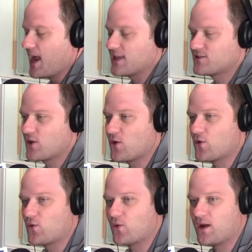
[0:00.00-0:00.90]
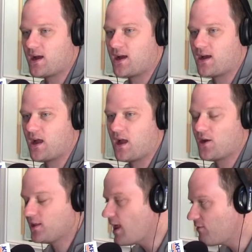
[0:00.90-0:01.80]
And so uh,
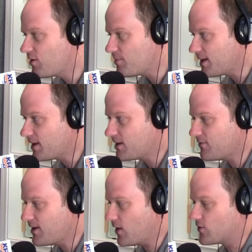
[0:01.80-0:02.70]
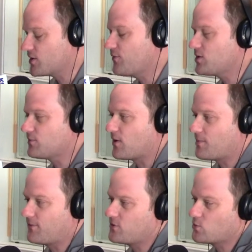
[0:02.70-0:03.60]
on eleven million vehicles. Now, first of all,
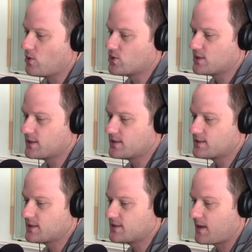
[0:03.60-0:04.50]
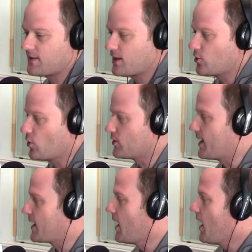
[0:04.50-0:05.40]
my first question is, is that like, look,
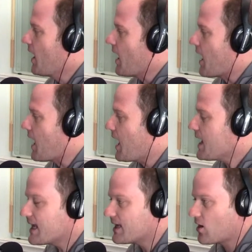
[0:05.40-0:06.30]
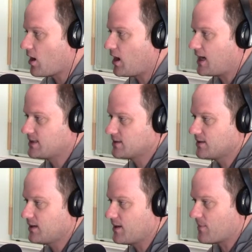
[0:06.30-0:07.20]
like I get caught
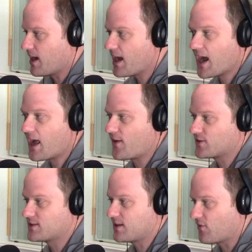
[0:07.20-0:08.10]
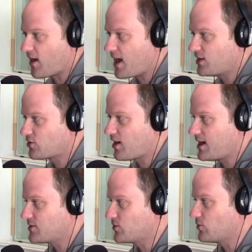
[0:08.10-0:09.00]
at my house if I
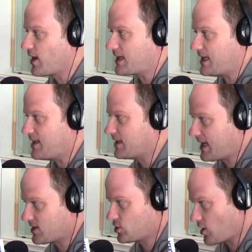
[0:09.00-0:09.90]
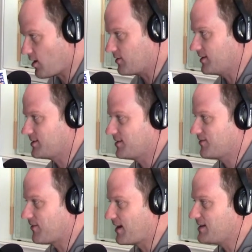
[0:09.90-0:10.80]
try to like eat the last chocolate,
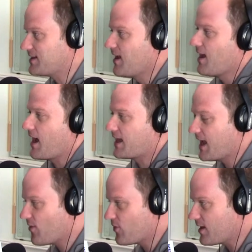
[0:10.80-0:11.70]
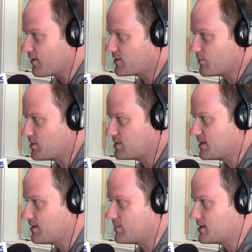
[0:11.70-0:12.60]
right? Yeah. I can't think of someone
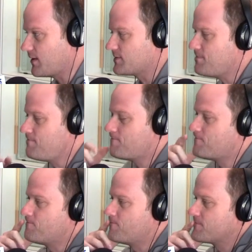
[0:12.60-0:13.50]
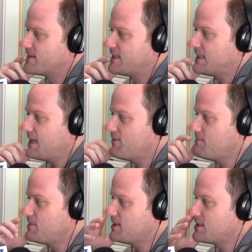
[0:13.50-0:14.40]
sitting themselves, hmm,
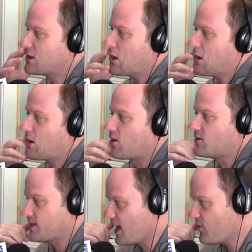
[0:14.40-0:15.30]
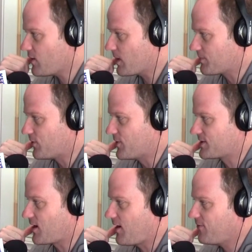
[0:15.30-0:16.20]
eleven million cars. I think we can pull
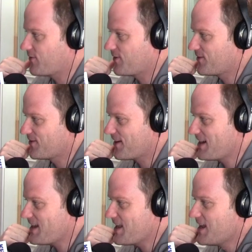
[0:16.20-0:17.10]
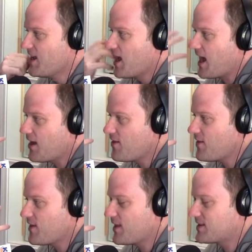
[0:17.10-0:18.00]
this off, right? How do
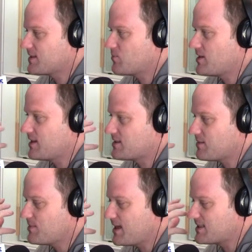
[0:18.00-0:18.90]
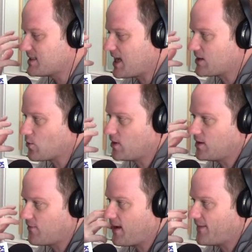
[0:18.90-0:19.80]
they think that someone someday is not
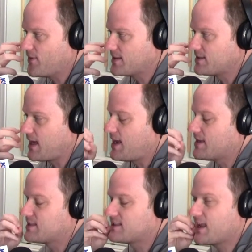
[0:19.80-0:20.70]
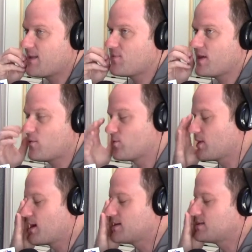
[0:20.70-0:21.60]
going to find this? And it's the same thing with
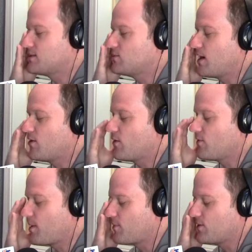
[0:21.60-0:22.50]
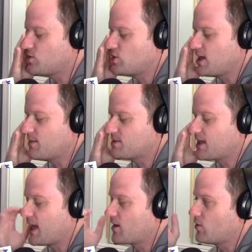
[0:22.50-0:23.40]
regards to, I don't know if you remember the G M
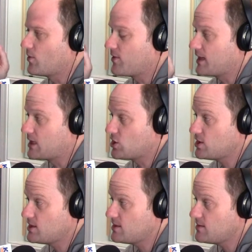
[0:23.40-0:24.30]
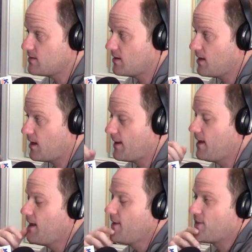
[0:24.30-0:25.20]
scandal with the ignition. Yeah.
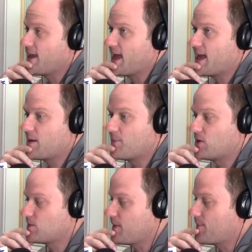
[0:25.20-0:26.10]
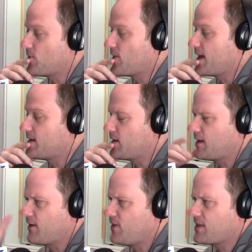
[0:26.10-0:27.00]
Uh, they had a bunch of people that,
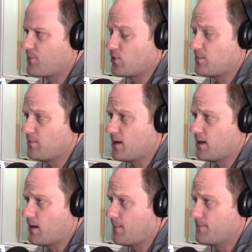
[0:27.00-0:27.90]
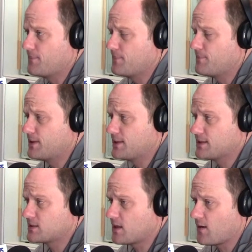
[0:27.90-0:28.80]
I think they put in uh, um,
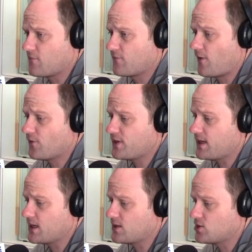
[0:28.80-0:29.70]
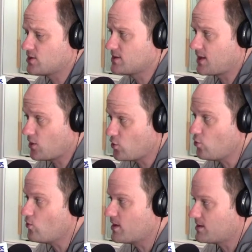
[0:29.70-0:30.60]
millions of faulty ignitions that they
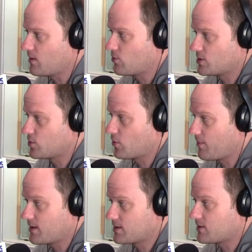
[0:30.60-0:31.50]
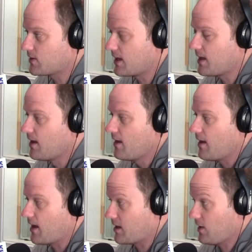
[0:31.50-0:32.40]
knew that they were just going to basically
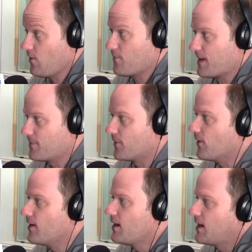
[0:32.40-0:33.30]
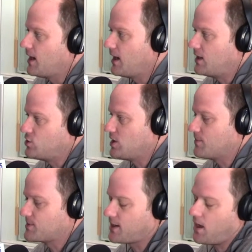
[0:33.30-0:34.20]
right. uh, kill people. Uh, and G
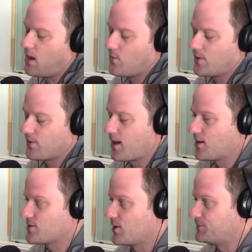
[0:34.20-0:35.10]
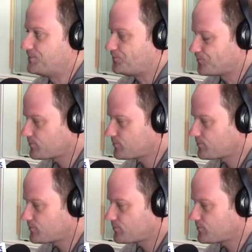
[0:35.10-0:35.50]
M's like, oh, we don't care. So.